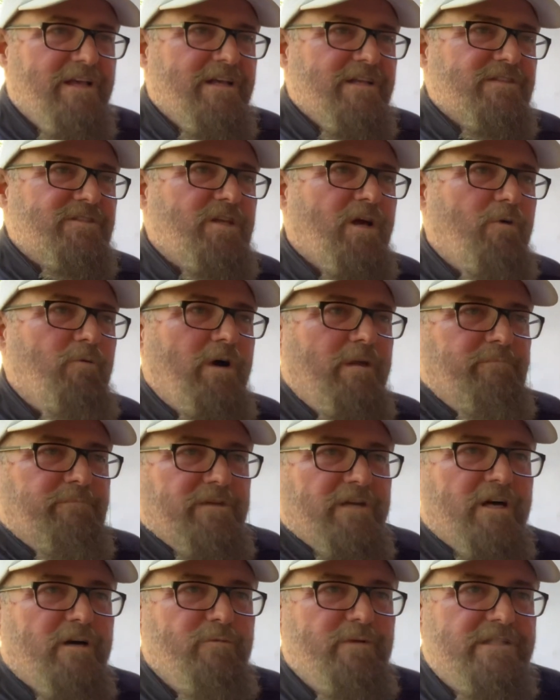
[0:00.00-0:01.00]
So what
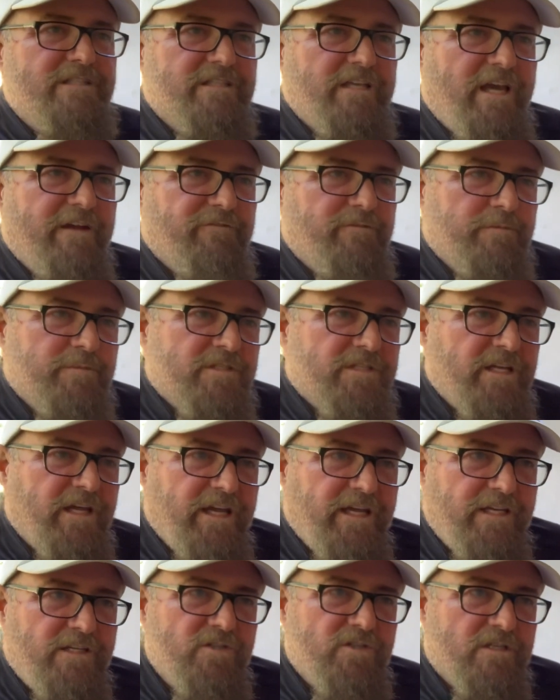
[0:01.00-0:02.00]
Bill would say from
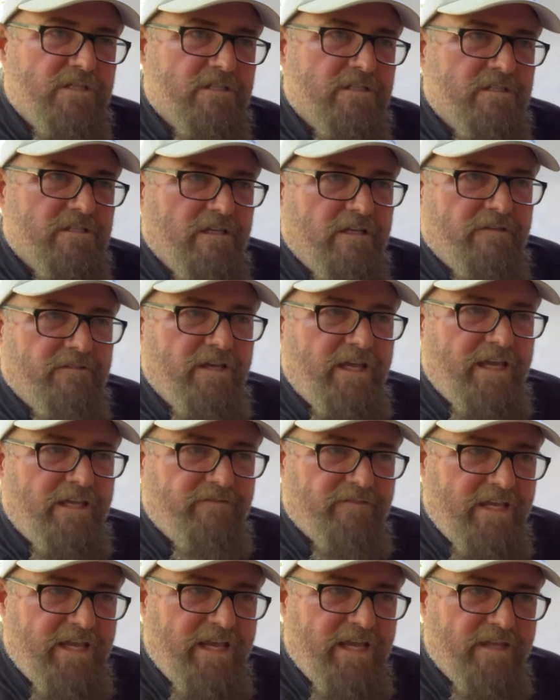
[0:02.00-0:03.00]
stage is
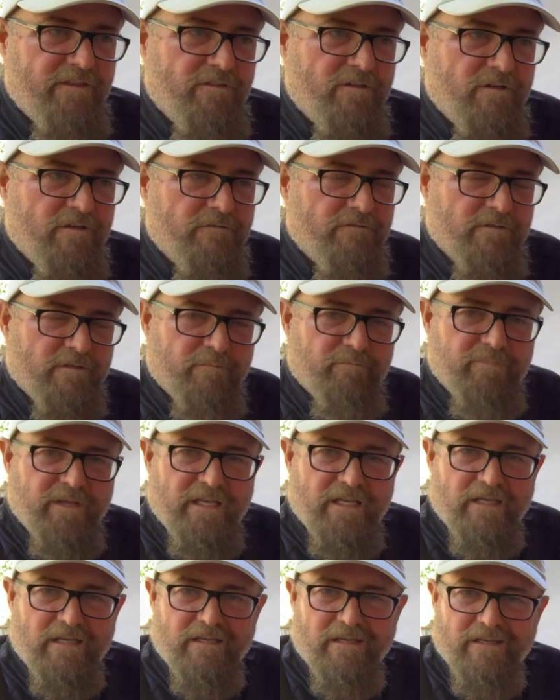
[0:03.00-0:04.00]
they had their
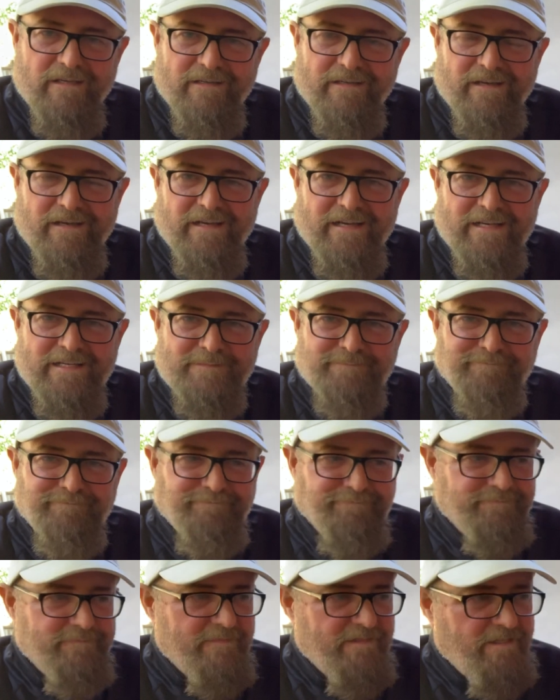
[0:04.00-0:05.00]
big
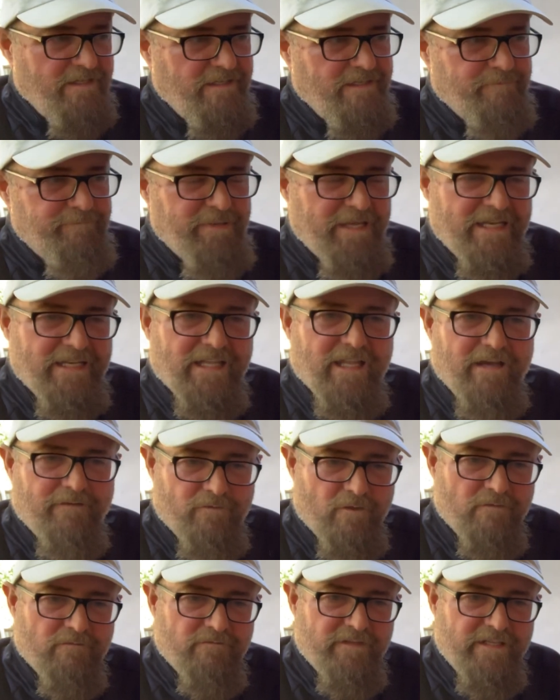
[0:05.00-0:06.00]
pin
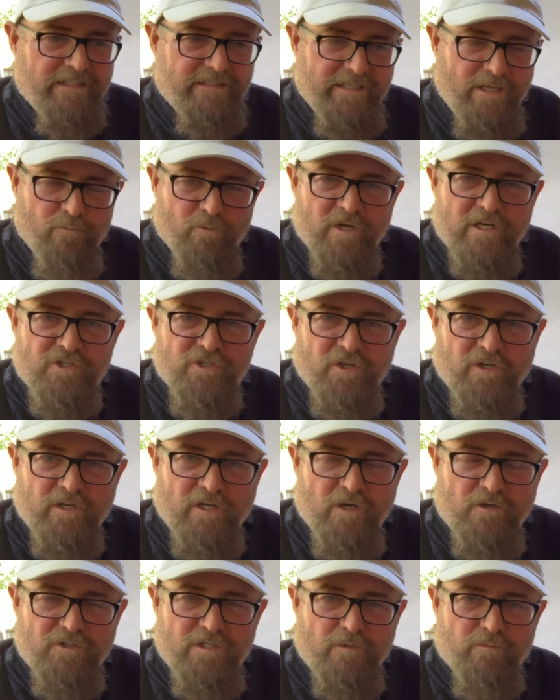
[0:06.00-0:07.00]
level that they wanted you to
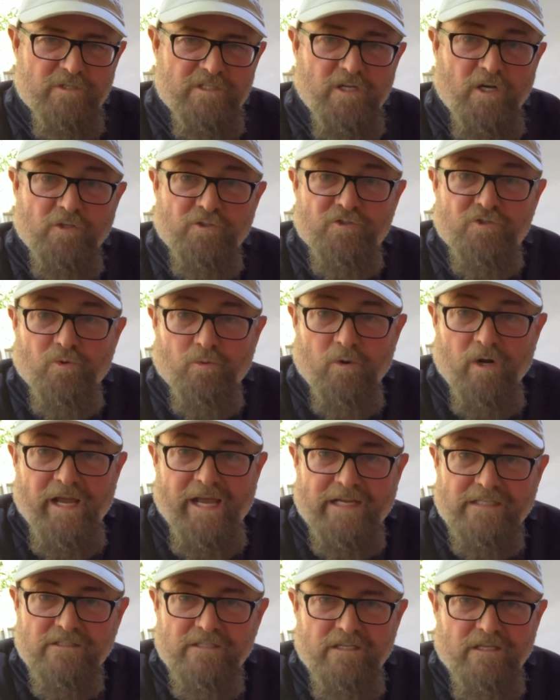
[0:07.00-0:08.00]
go to. It was called
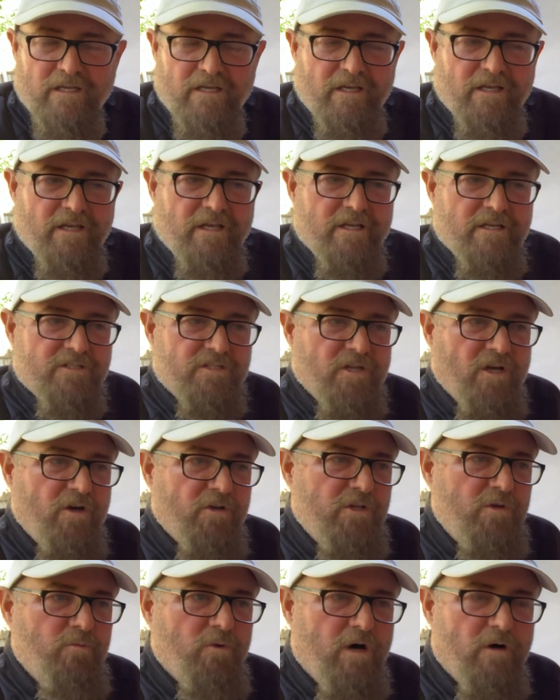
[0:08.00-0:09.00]
direct. So
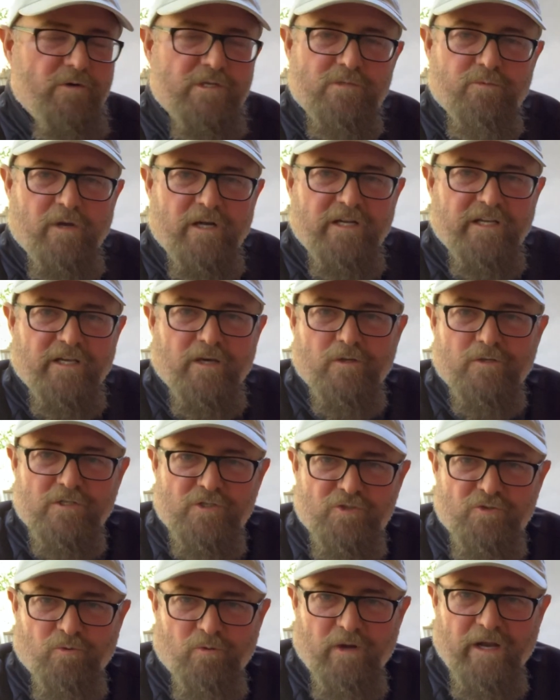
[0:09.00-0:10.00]
you always wanted to go to
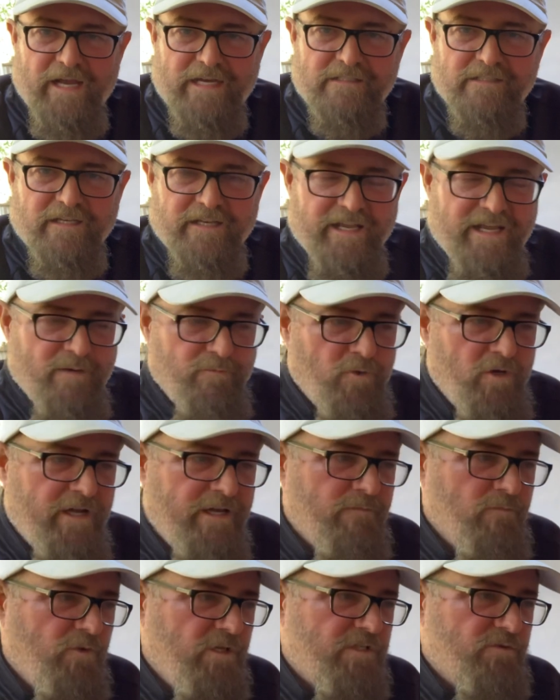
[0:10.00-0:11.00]
direct in
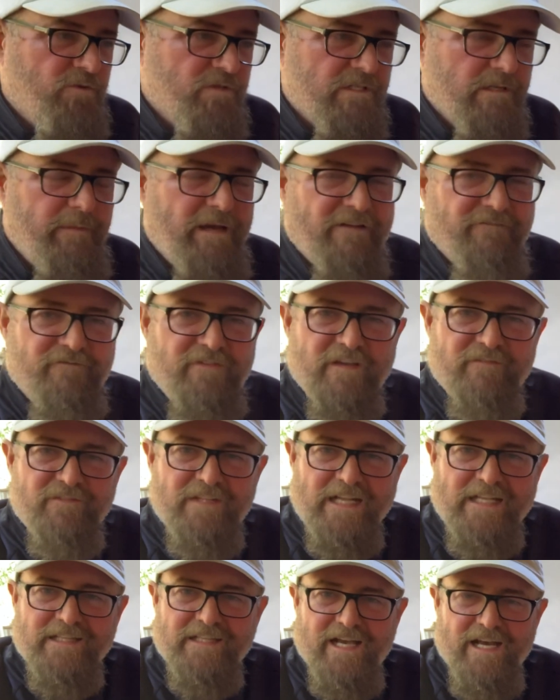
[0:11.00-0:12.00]
Amway, which was about
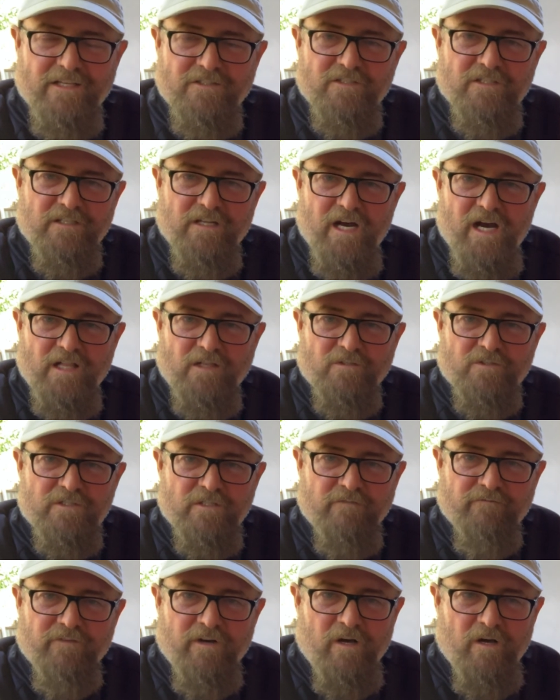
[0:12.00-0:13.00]
$15,000
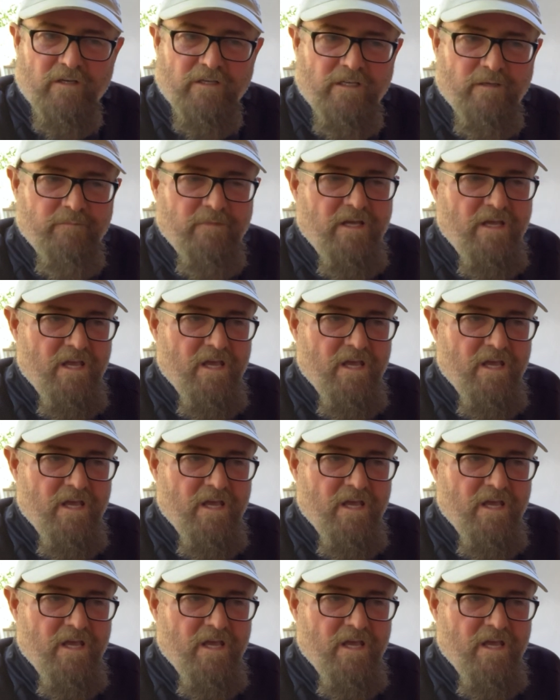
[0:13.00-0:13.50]
in volume,